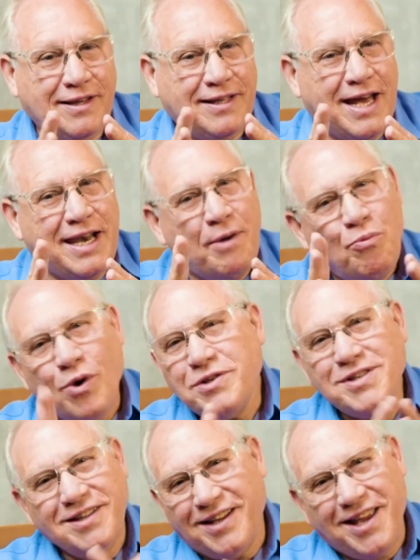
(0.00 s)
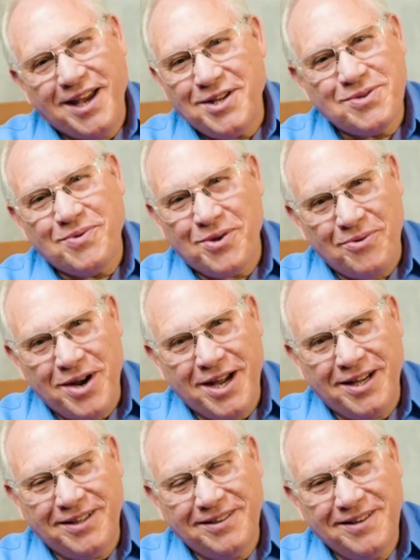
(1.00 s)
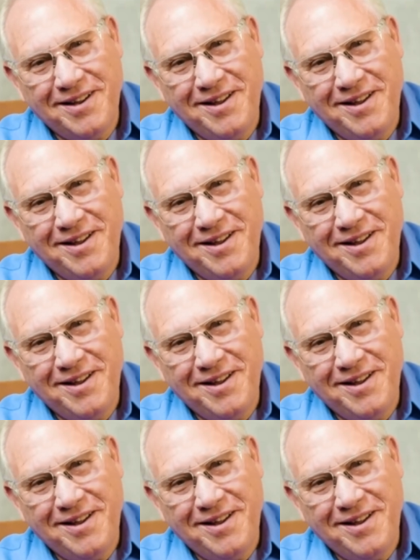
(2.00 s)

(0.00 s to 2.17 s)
That wasn't the case with rain.